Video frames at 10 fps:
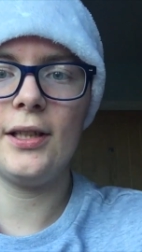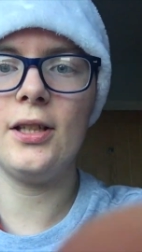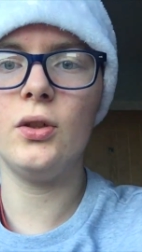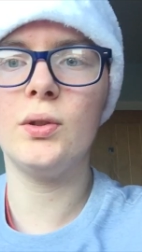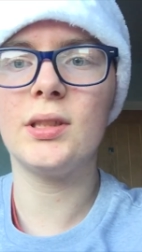
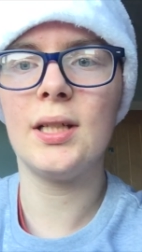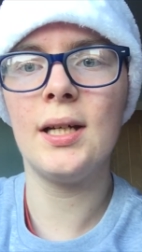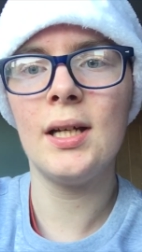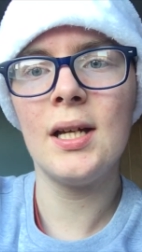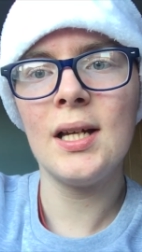Hughes,
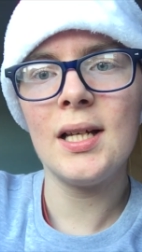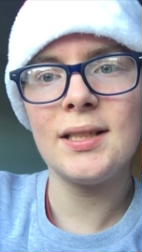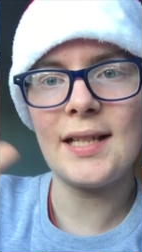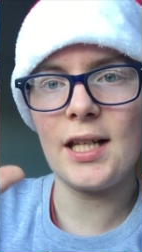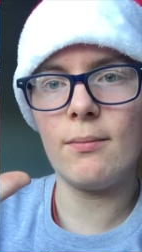
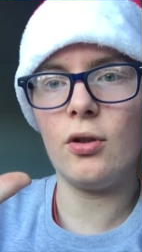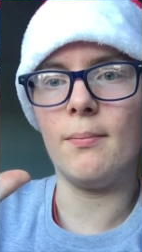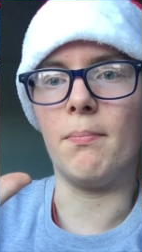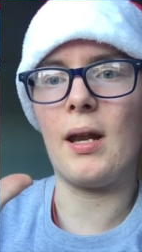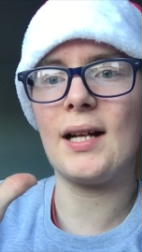Sailor Moon,
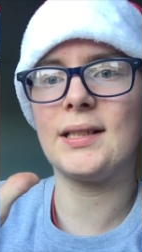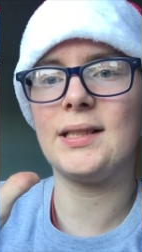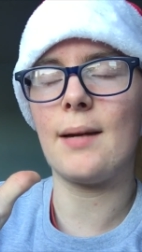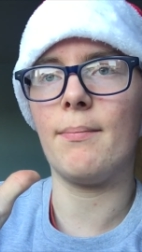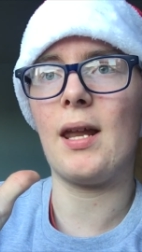Black
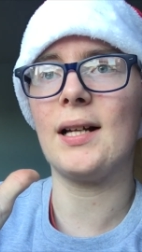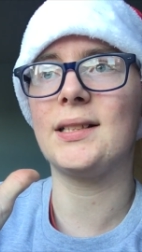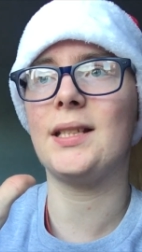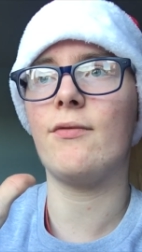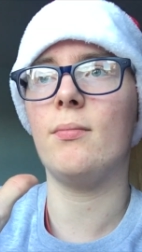Set, Black
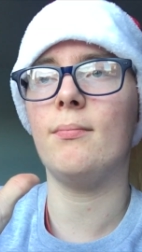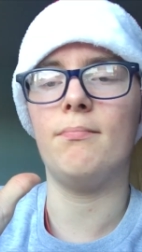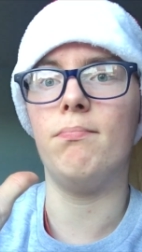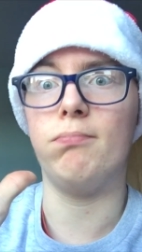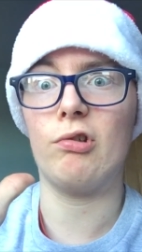
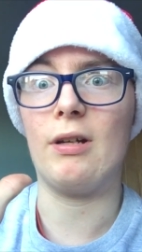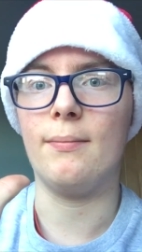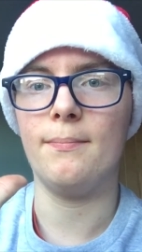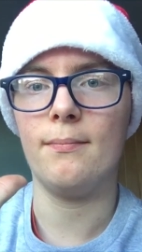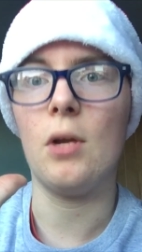Seven, sorry,
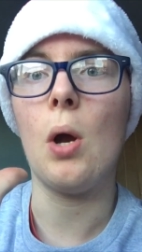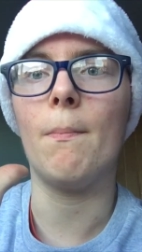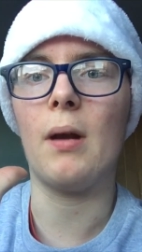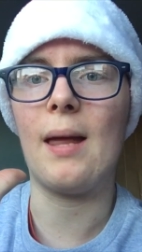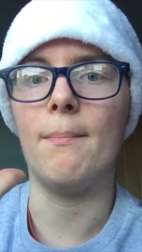
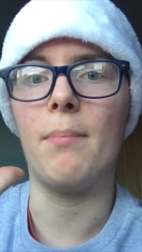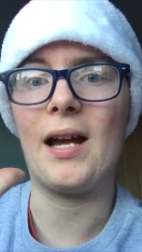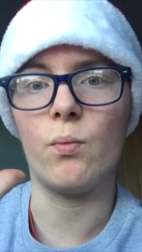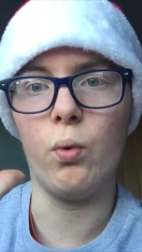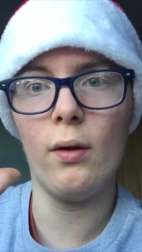Black
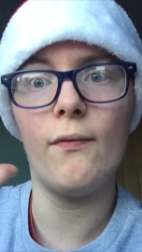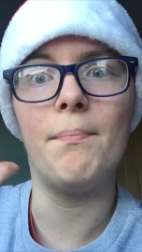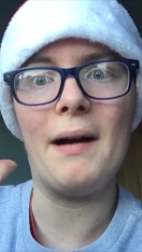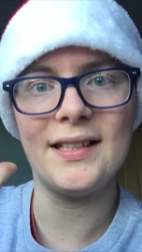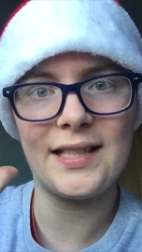Black Wolf,
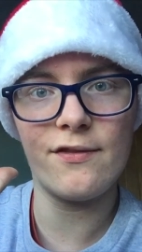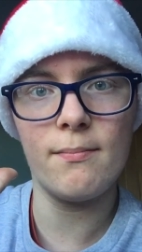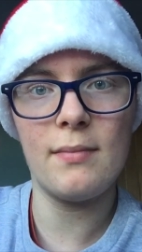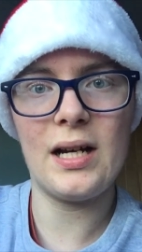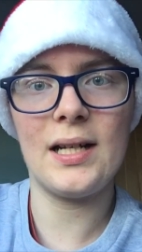Bat
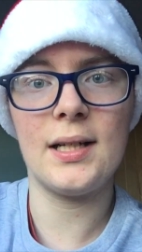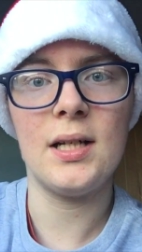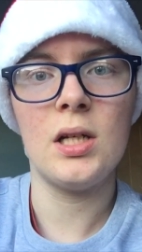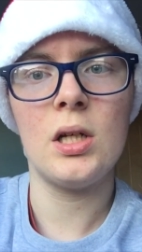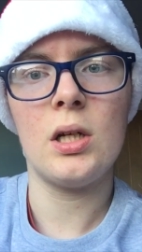Seven Man,
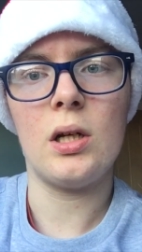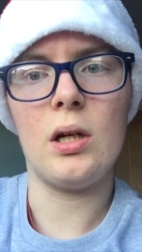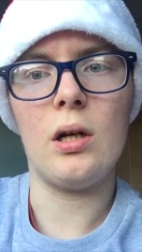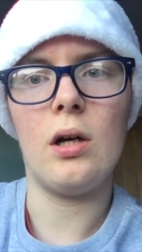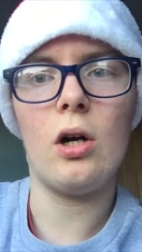
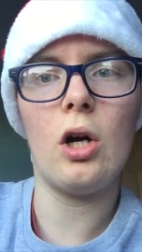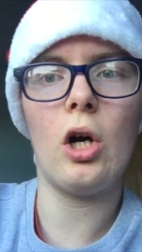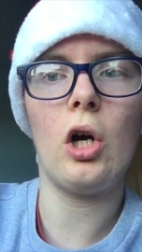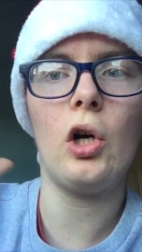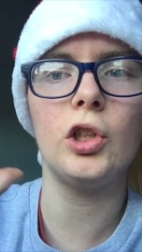uh,
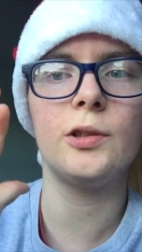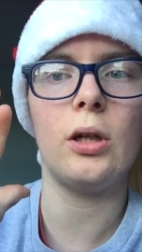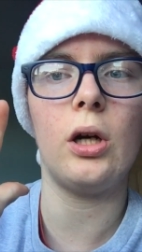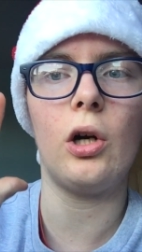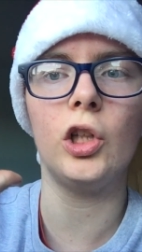Hot
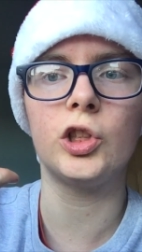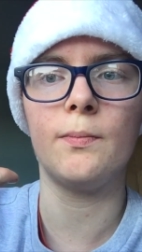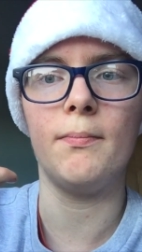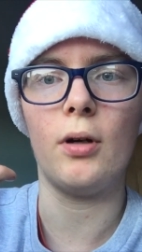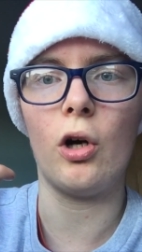Hot
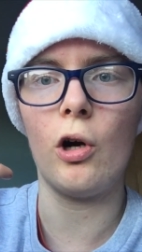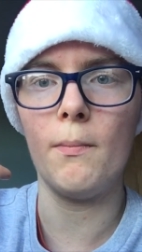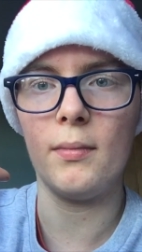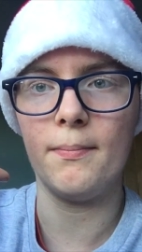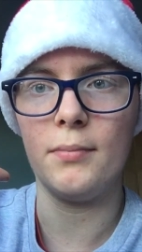Hot
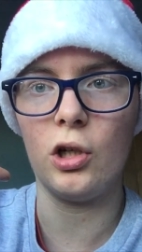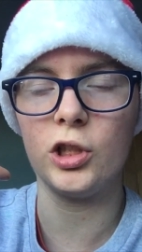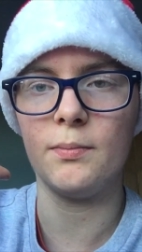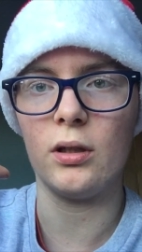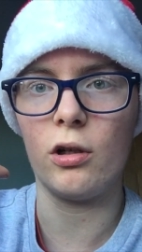
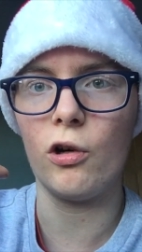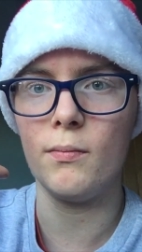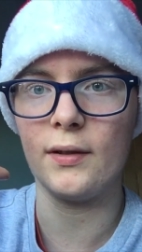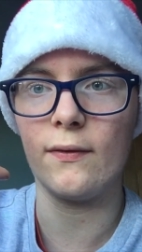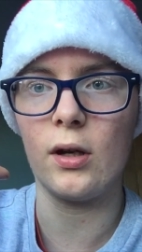Hot Hot
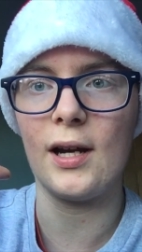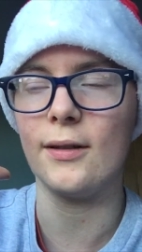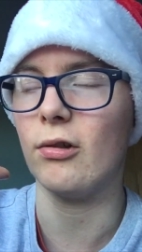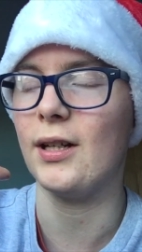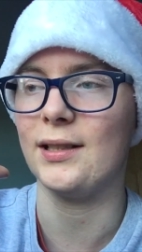McFly.
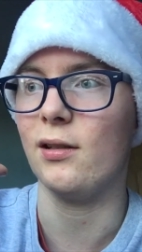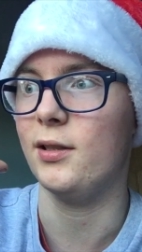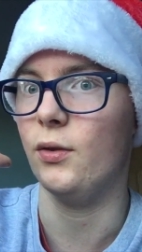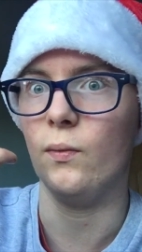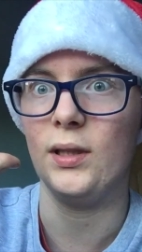Sorry, guess I got
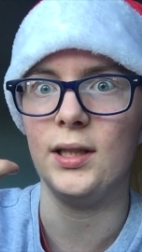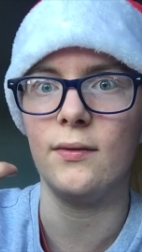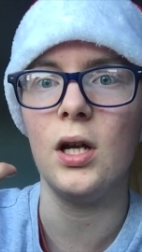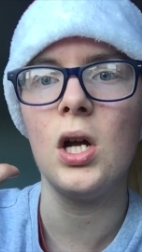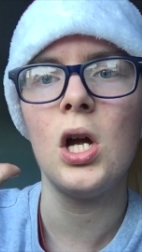to do it with this
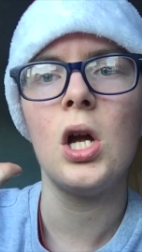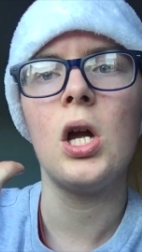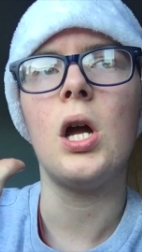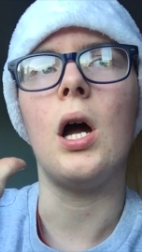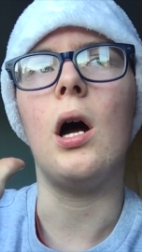one.
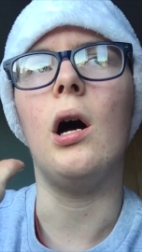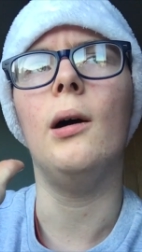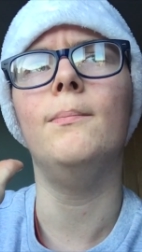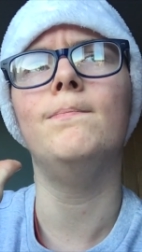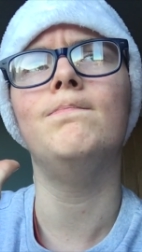
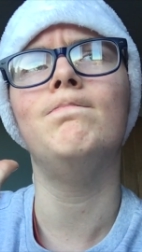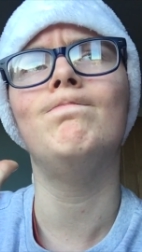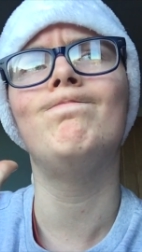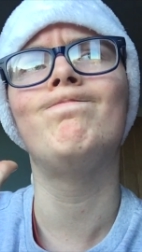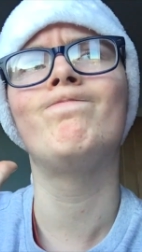
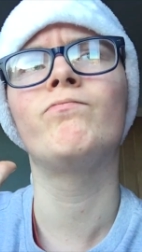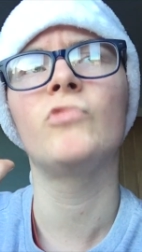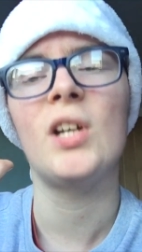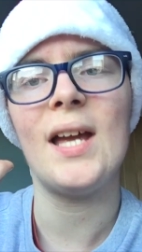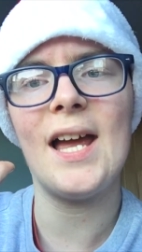Um,
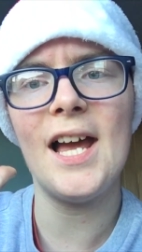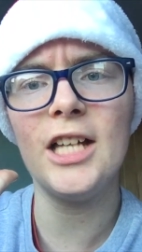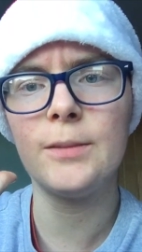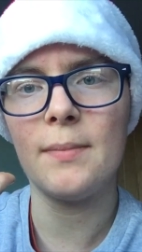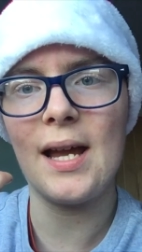
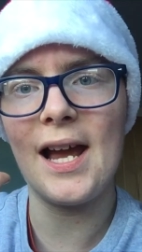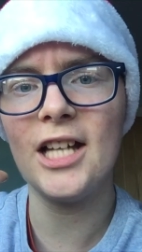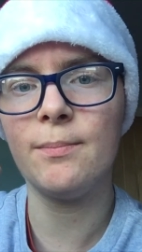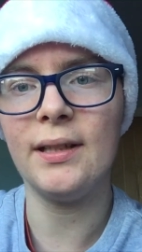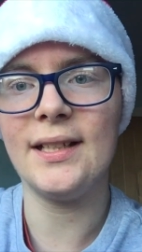S
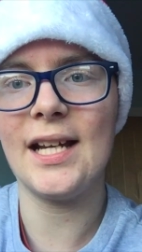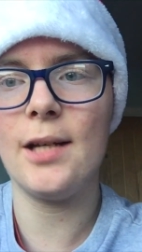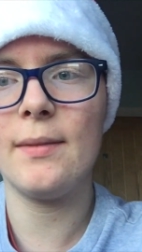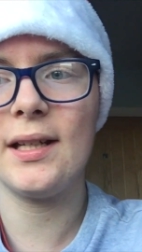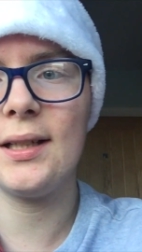SB
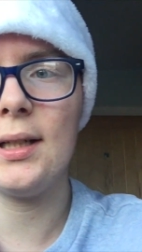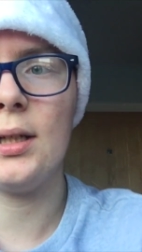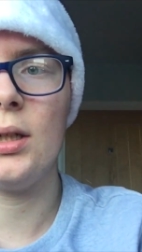Gaming.